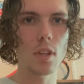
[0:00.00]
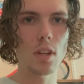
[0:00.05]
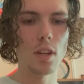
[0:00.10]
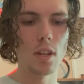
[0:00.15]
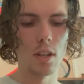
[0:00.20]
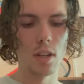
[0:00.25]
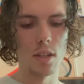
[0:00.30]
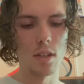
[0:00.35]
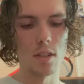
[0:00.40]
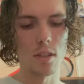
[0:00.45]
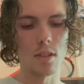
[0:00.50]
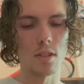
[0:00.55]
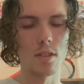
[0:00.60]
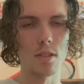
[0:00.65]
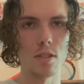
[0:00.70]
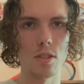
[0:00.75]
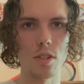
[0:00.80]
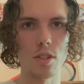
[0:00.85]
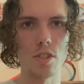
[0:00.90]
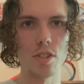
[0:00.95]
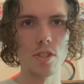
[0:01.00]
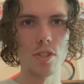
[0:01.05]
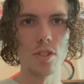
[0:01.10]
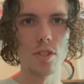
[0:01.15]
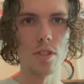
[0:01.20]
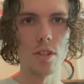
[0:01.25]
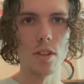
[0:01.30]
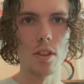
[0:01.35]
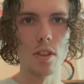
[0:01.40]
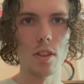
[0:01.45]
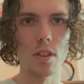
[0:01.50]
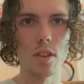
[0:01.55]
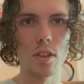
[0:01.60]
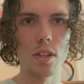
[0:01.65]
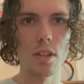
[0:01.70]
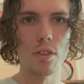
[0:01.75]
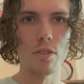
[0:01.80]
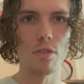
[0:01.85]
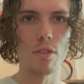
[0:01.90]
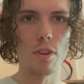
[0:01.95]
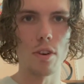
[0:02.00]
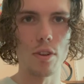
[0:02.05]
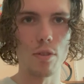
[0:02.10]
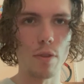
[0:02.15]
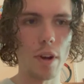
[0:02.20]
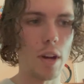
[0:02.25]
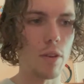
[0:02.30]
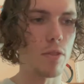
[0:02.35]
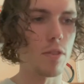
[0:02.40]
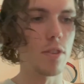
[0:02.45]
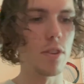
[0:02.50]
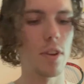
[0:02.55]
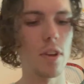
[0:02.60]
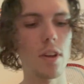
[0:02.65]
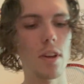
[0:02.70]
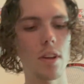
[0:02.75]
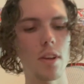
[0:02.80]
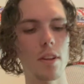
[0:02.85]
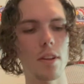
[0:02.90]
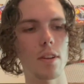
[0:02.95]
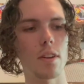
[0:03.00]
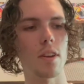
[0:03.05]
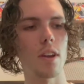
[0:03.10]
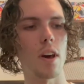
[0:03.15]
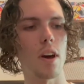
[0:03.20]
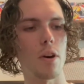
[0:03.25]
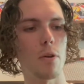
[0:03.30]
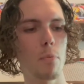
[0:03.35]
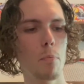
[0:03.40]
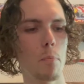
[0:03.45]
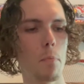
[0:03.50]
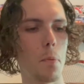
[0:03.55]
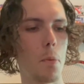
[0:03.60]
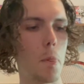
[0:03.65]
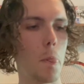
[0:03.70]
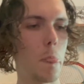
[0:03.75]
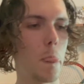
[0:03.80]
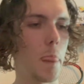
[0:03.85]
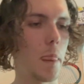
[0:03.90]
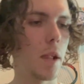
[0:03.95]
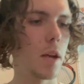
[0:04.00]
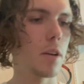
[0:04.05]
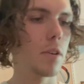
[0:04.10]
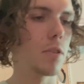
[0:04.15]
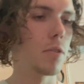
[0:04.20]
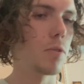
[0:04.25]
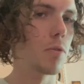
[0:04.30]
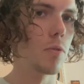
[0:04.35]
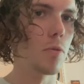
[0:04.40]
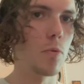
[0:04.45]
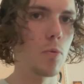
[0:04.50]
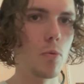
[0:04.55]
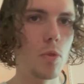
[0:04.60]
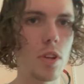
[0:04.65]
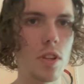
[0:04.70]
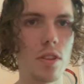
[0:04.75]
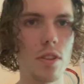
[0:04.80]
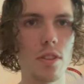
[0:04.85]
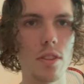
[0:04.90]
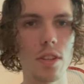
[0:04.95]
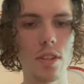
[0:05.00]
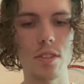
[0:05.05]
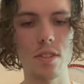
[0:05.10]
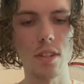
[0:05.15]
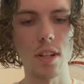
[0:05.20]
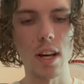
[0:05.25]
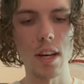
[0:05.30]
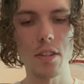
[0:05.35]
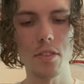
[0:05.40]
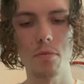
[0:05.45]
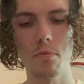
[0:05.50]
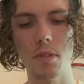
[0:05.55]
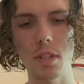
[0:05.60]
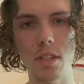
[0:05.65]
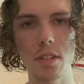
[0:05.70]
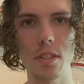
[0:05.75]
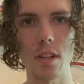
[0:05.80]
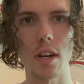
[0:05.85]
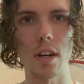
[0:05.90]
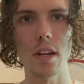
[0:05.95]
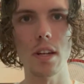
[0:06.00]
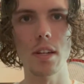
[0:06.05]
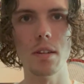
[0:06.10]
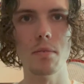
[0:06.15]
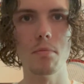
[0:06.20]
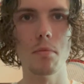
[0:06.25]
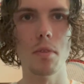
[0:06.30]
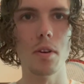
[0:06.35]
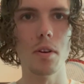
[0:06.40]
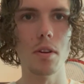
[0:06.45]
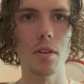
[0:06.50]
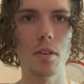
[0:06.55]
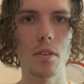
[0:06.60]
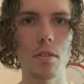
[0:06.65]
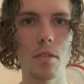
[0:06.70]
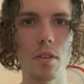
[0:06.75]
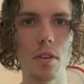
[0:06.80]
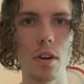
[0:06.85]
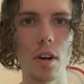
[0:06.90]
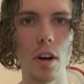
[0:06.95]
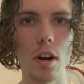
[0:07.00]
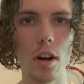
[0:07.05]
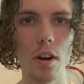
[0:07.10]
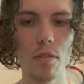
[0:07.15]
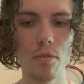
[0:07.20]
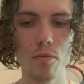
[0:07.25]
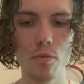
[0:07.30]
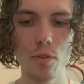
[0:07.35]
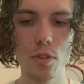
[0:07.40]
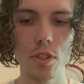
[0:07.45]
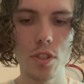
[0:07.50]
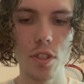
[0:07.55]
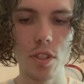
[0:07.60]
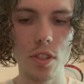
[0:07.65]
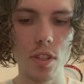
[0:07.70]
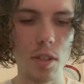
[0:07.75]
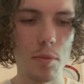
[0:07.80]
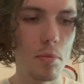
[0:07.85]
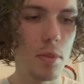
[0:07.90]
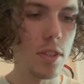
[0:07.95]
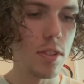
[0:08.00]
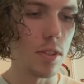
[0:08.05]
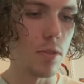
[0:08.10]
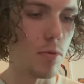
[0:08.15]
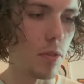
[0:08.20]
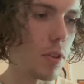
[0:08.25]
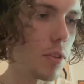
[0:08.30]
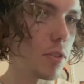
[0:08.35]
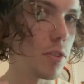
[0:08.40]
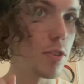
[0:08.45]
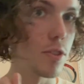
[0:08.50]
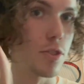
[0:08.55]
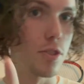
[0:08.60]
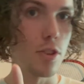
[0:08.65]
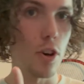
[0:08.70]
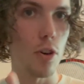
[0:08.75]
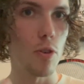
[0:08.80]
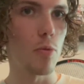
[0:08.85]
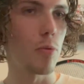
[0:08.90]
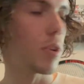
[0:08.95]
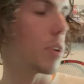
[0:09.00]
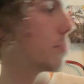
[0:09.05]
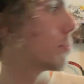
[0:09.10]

And then can slither on around. Now, with this last piece, I am unfortunately missing one. So what I'm